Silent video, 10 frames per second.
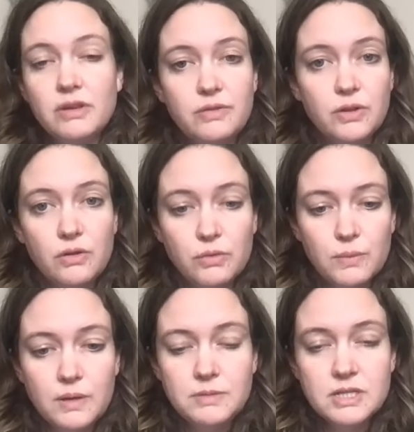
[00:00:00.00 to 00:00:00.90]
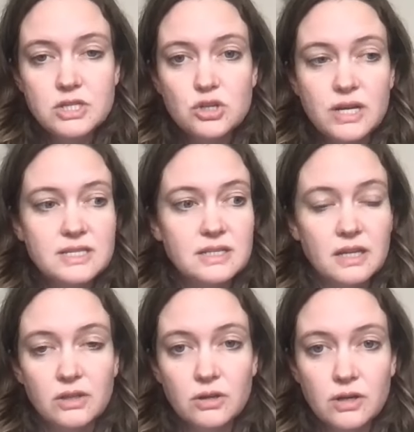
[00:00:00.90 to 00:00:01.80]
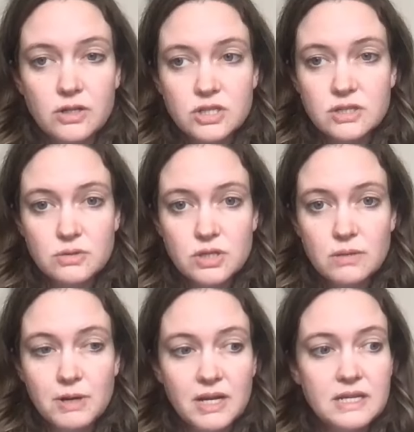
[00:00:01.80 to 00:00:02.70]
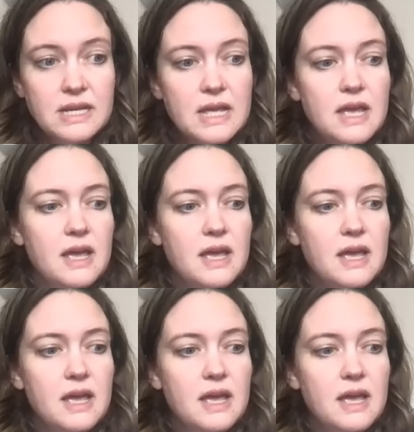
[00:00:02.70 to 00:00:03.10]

They feel overwhelmed and stressed and like they're to just lose their mind.